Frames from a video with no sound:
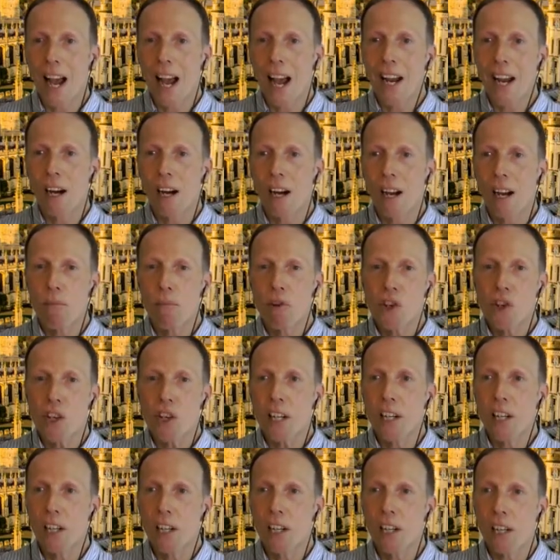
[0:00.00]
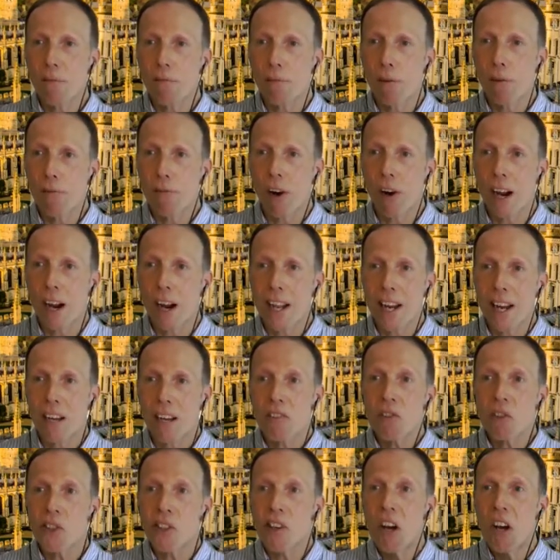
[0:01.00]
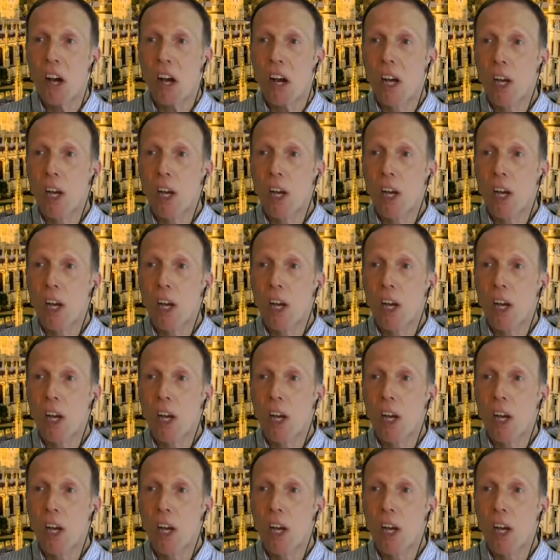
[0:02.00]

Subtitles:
AI and machine learning for finance,